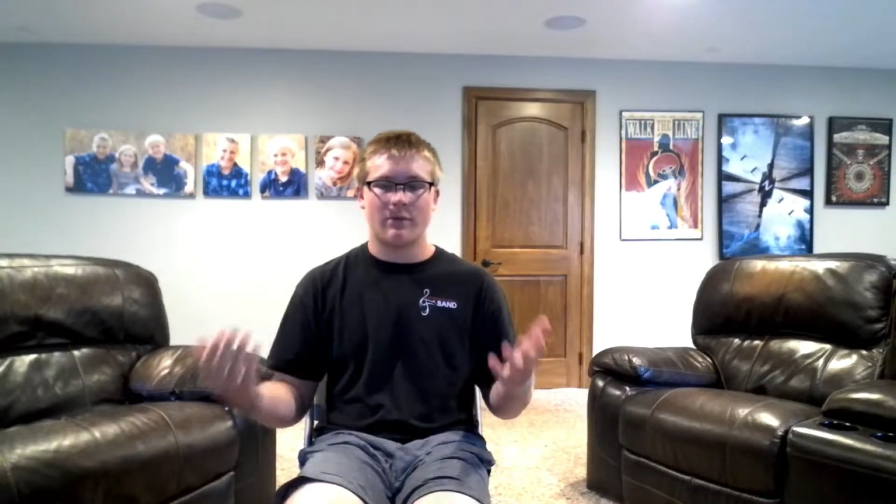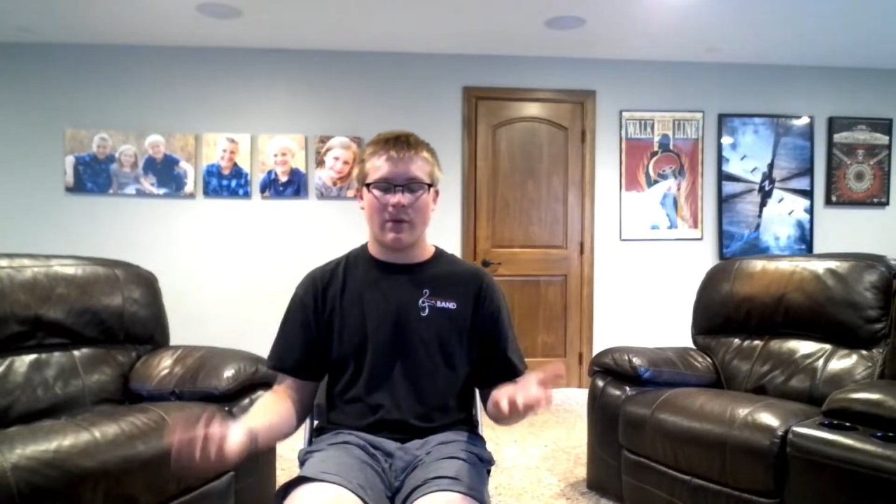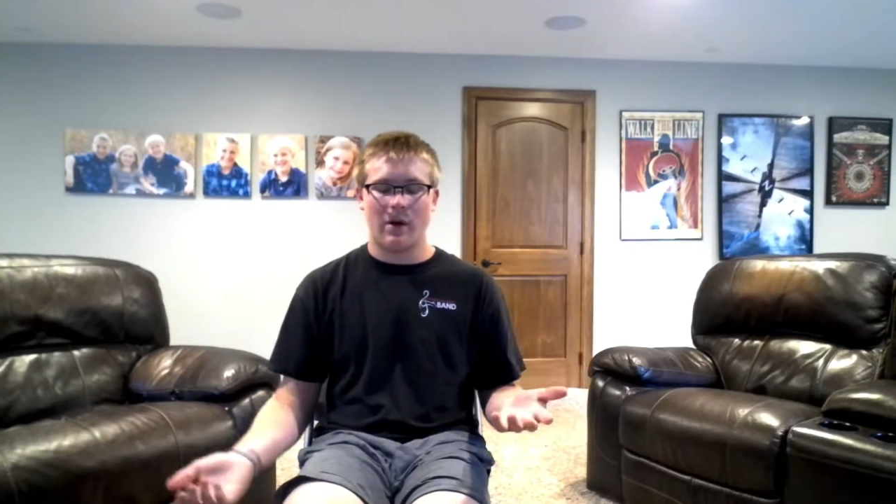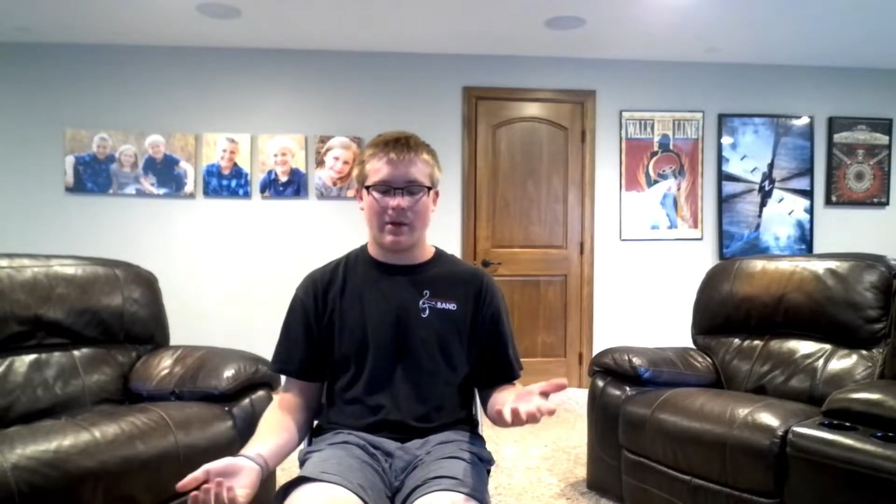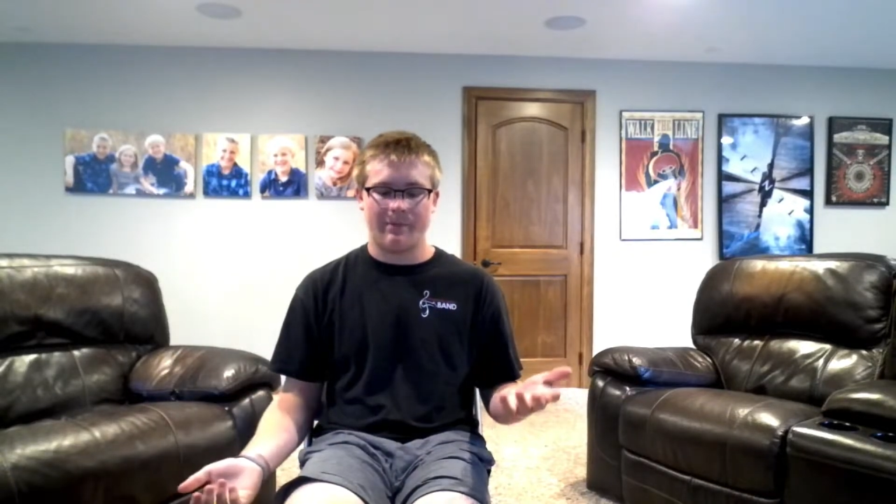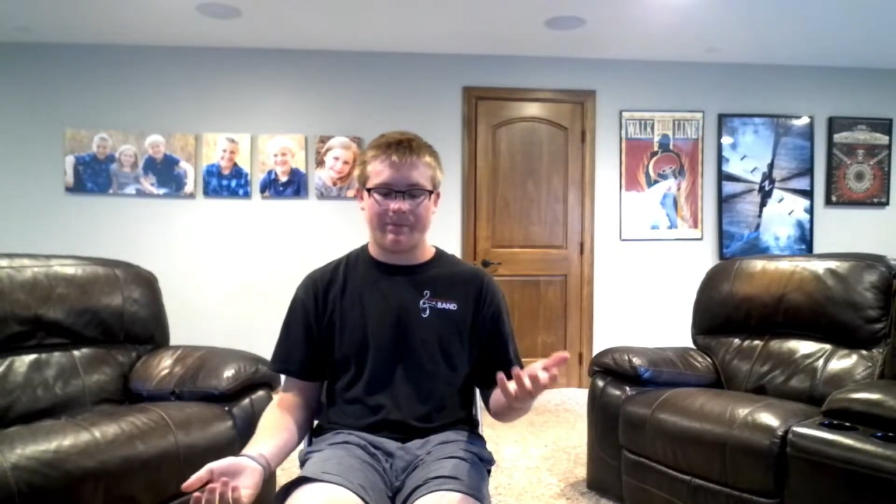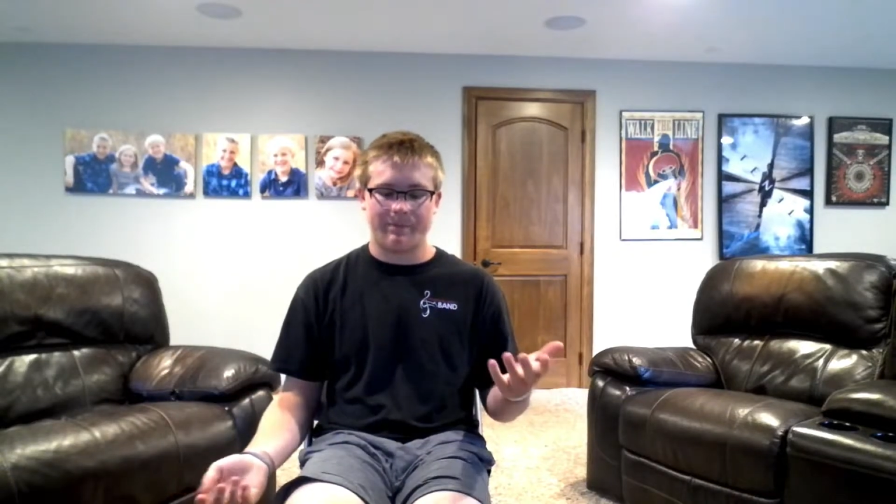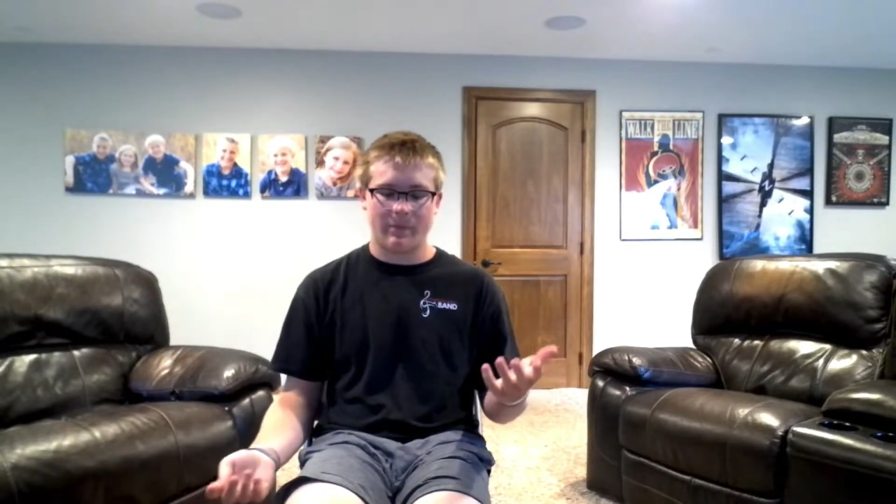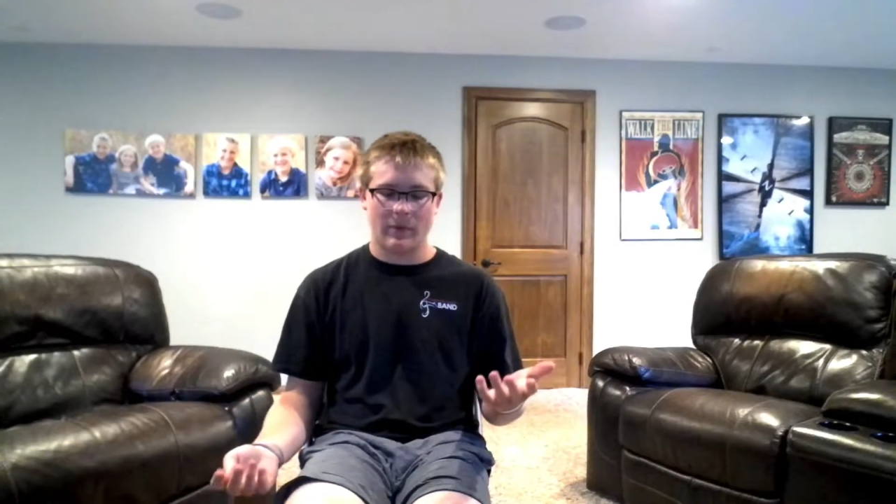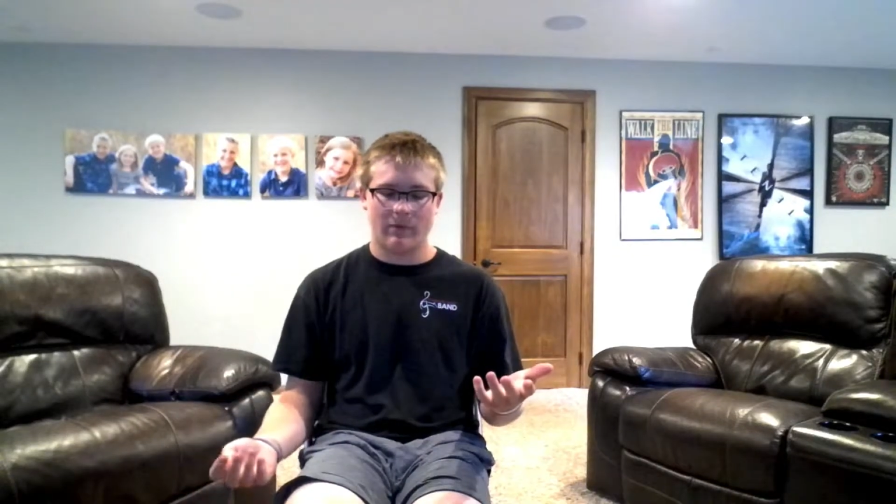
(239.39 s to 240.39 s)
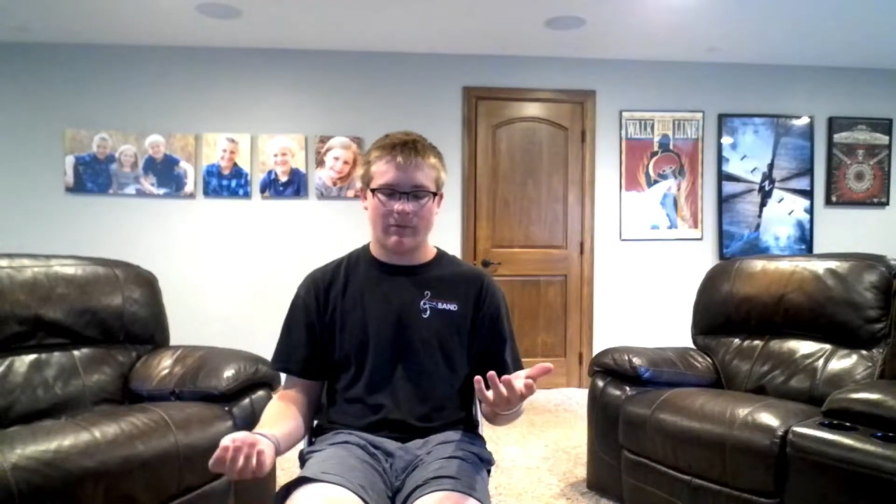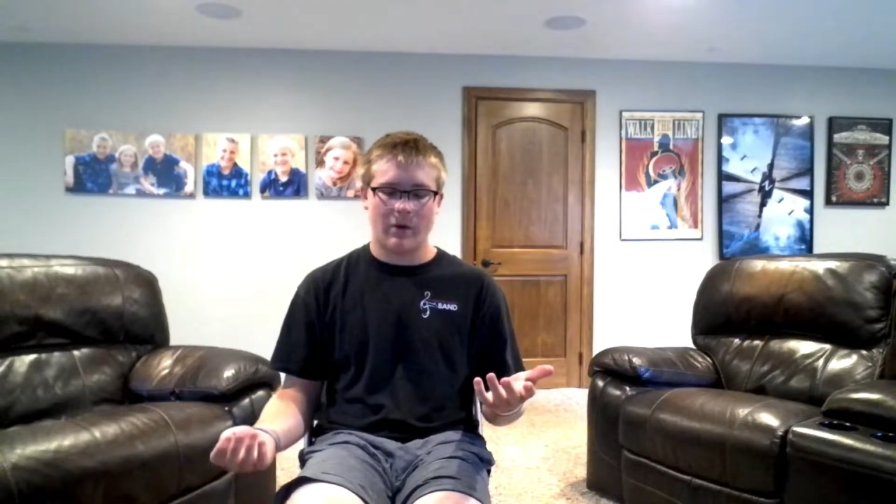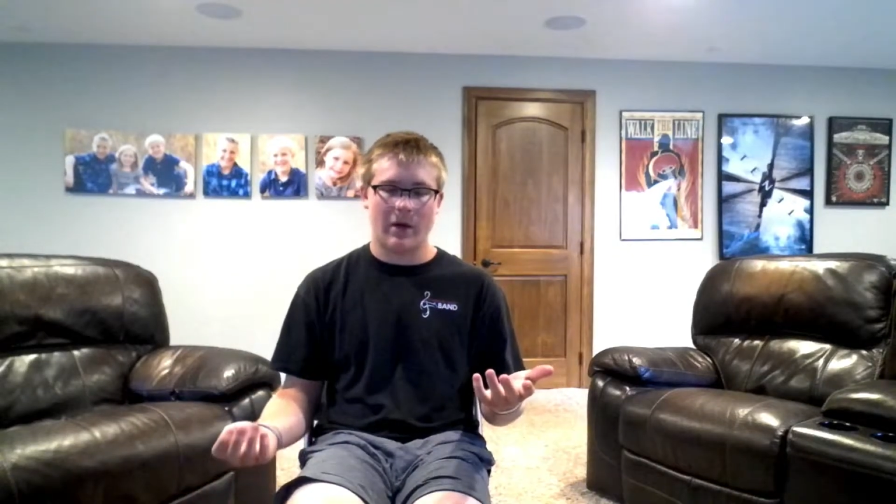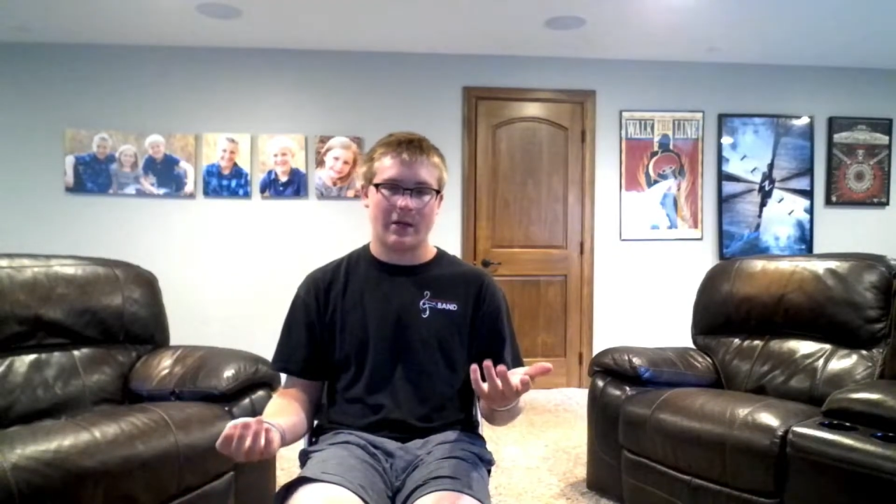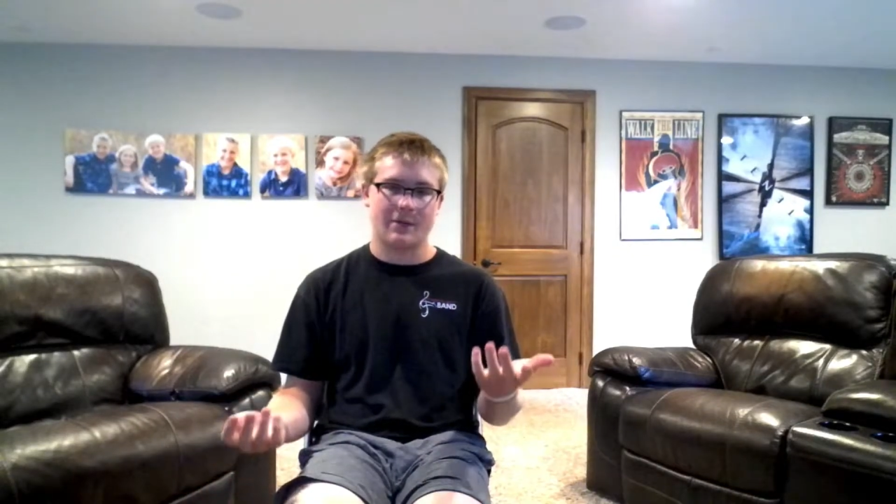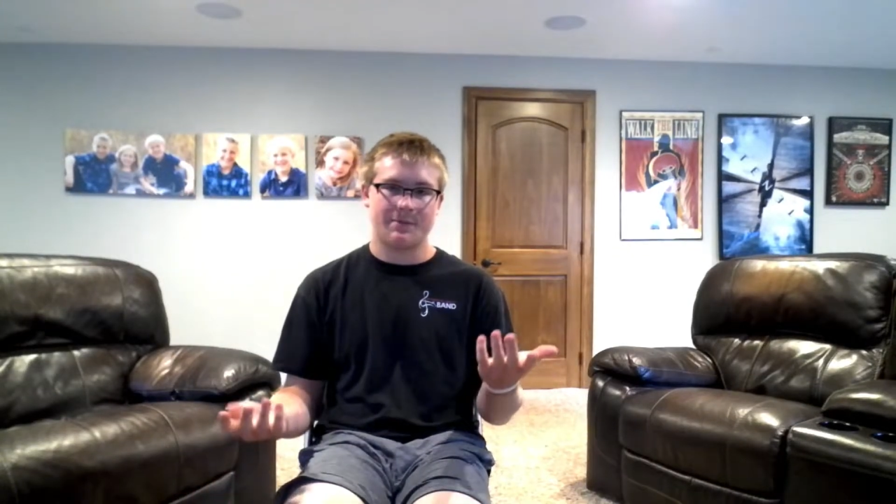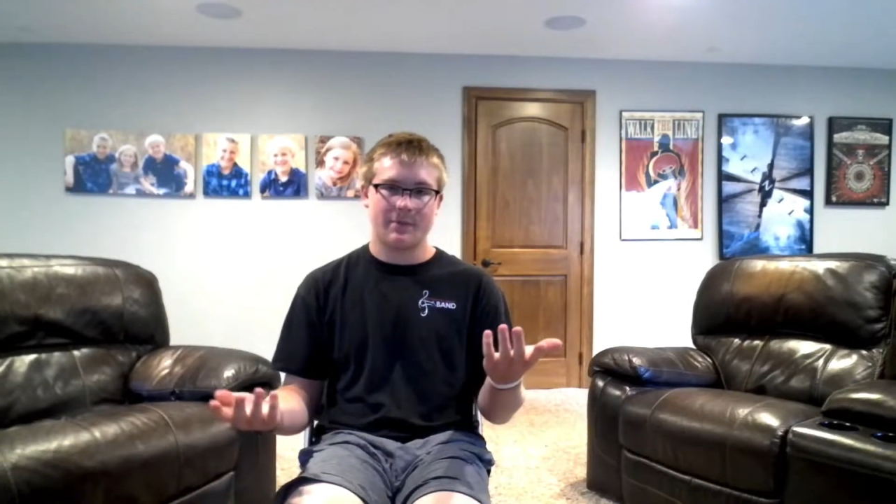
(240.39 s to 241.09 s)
rockets.